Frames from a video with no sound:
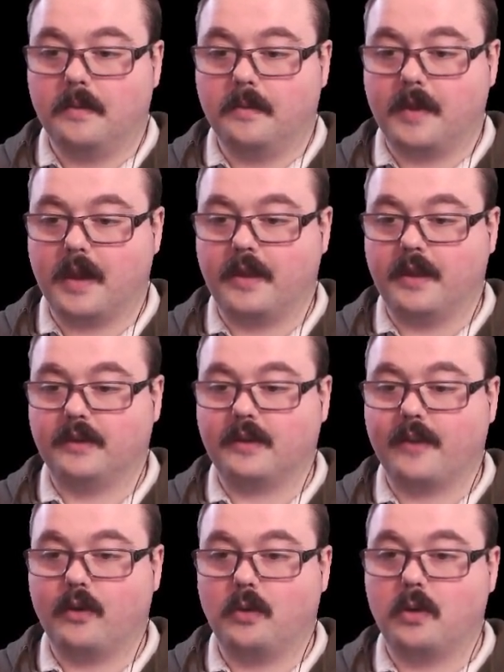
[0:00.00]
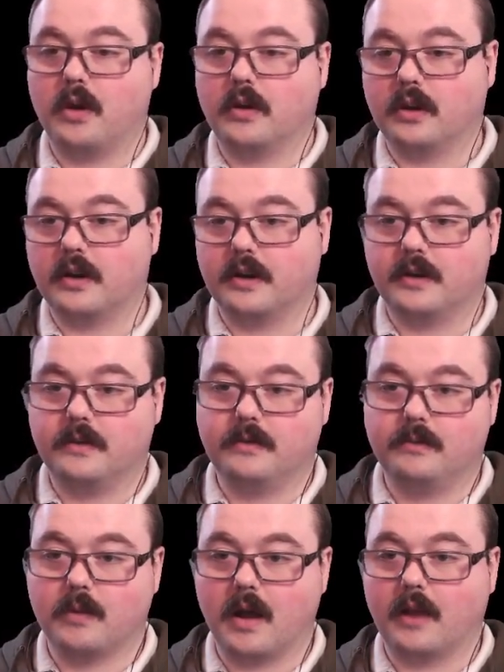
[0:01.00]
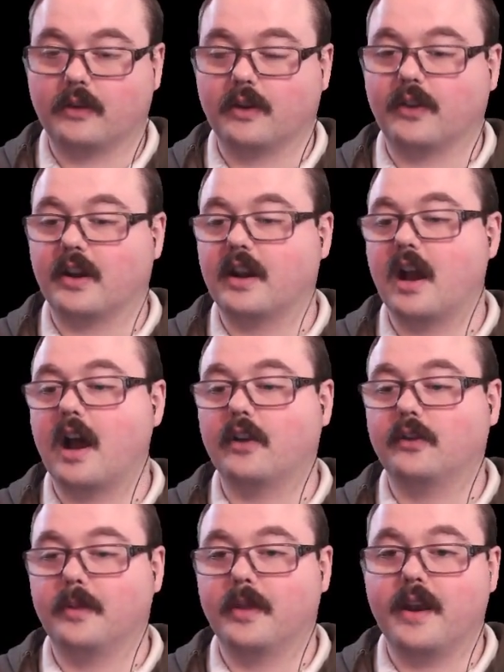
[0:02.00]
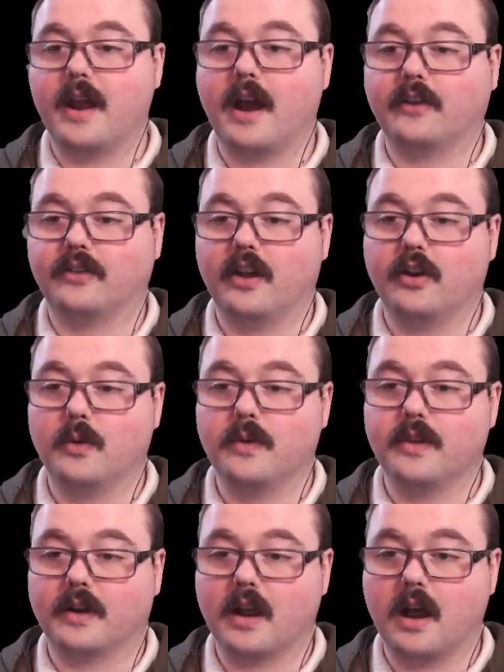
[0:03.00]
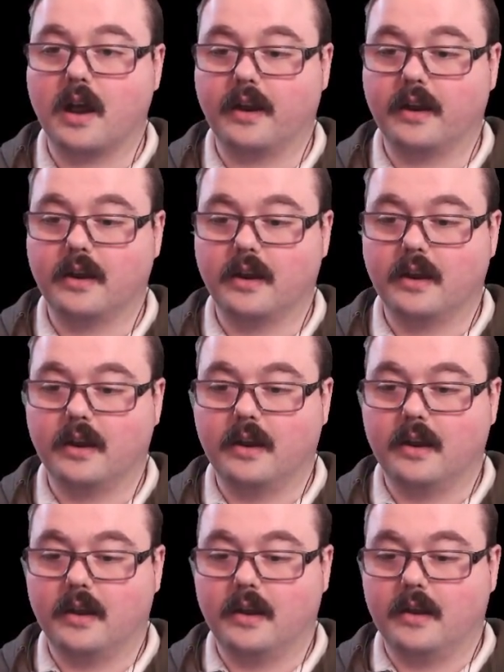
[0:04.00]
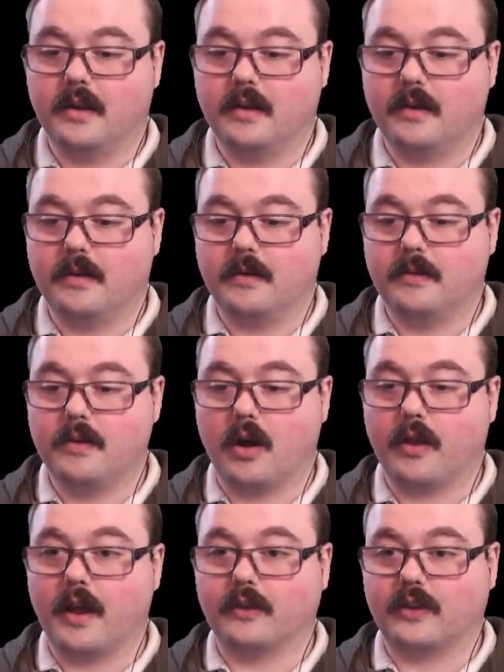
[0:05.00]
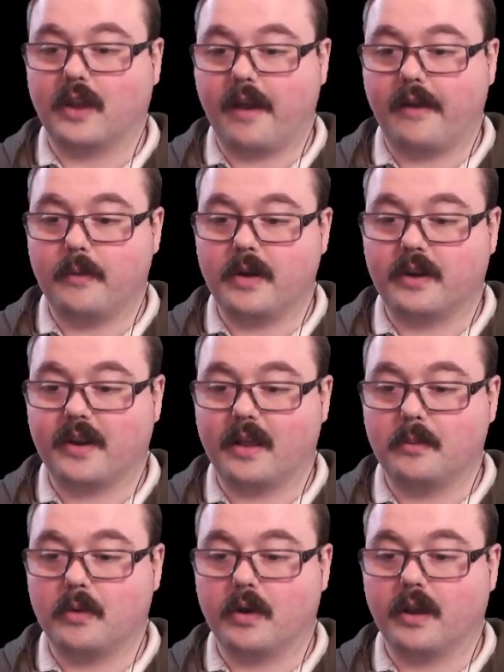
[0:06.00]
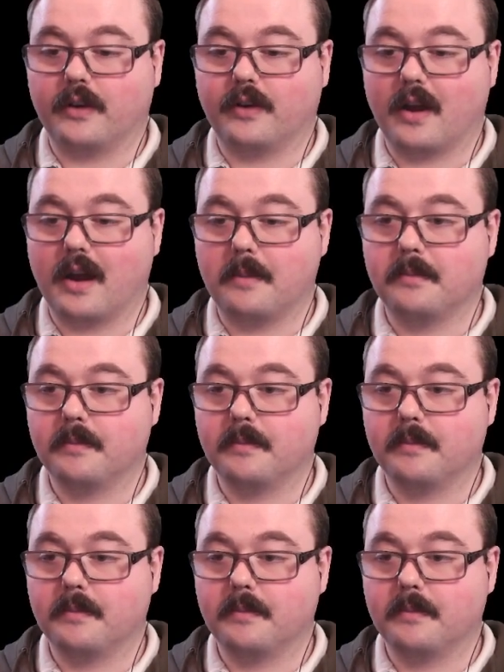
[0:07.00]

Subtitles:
Yeah, these level 1... Well, I was going to say guards, but they're knights that are doing the guarding. Not that scary when you take them one at a time.